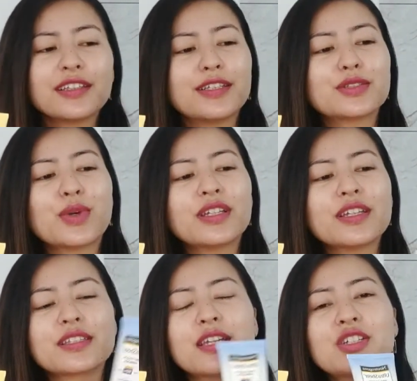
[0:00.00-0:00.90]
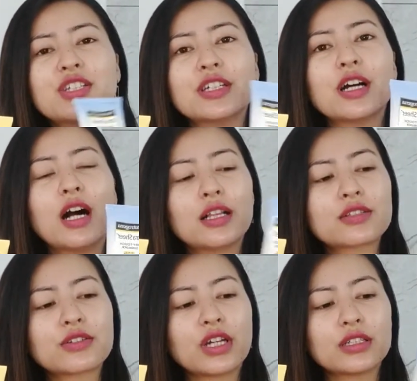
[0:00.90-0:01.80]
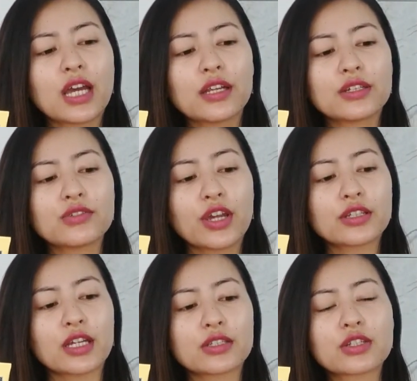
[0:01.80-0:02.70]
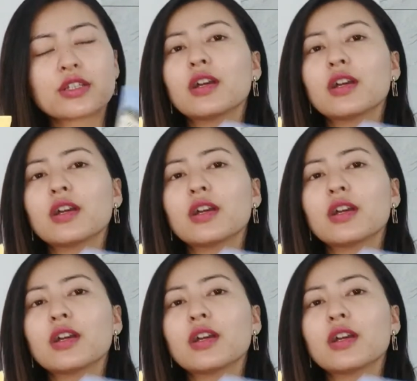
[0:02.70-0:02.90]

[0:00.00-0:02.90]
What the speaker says: This one is the Sheer Ultra Dry Touch.